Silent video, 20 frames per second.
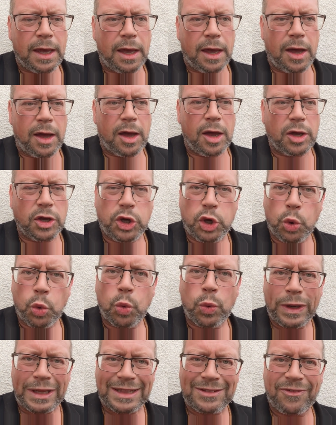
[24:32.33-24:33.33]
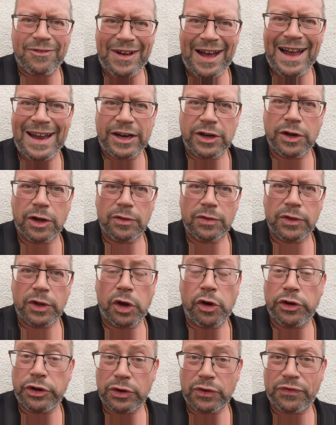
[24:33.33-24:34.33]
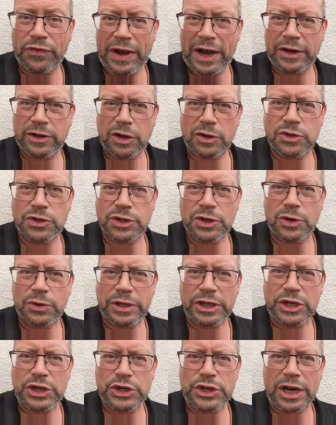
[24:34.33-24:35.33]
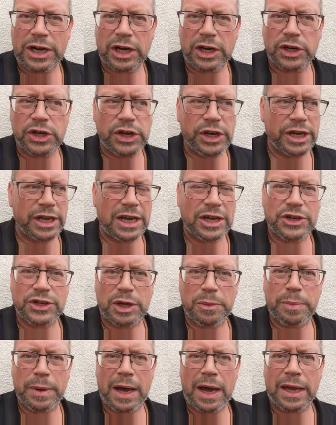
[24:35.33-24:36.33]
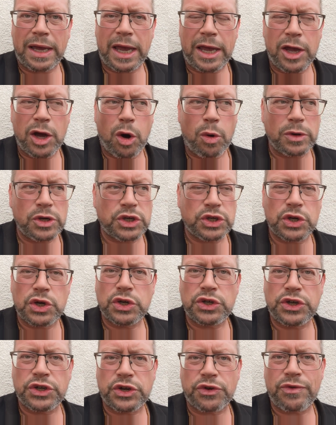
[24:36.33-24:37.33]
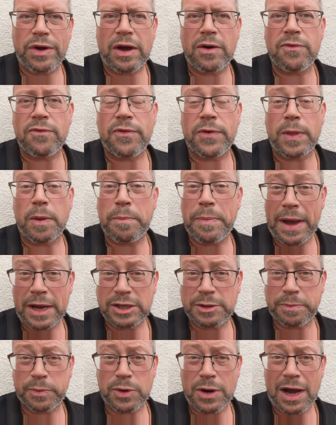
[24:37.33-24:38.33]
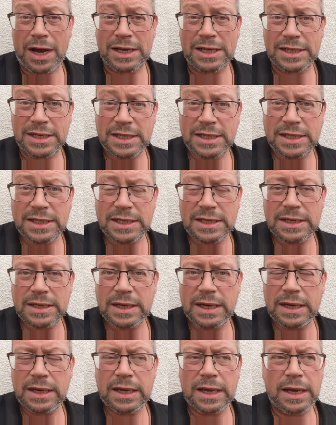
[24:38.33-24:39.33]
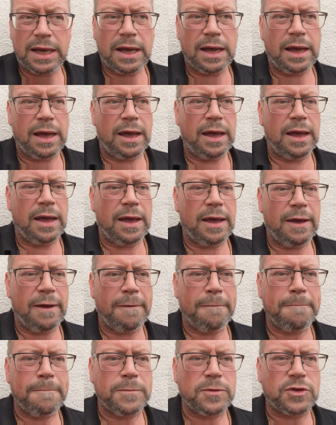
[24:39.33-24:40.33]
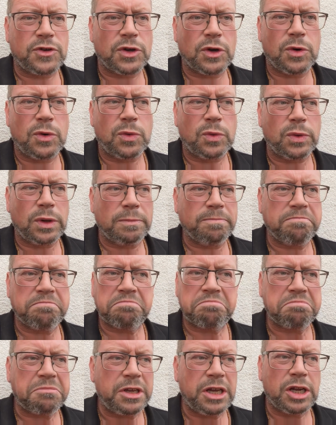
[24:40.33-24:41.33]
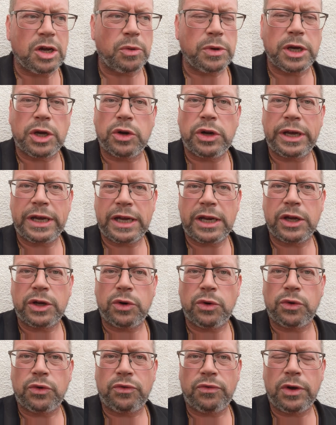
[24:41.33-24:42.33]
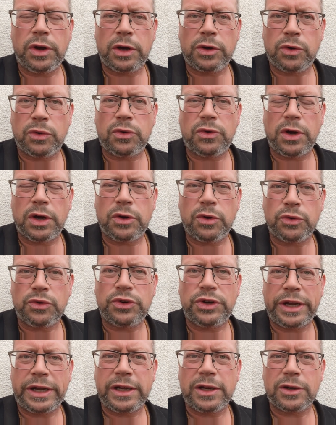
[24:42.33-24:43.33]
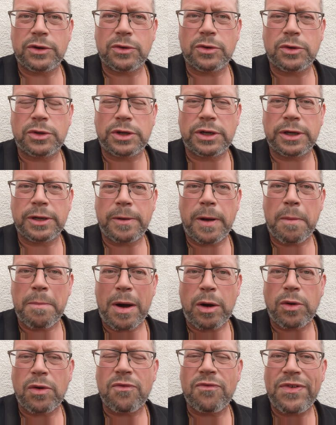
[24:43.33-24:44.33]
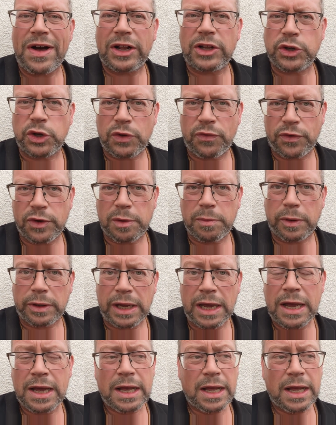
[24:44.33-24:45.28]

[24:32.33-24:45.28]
You will find on there, and you'll find on Tony's channel, and you can actually buy it. He always searches around for the best prices, so you know you're going to get a good deal, a good amount of value for your money.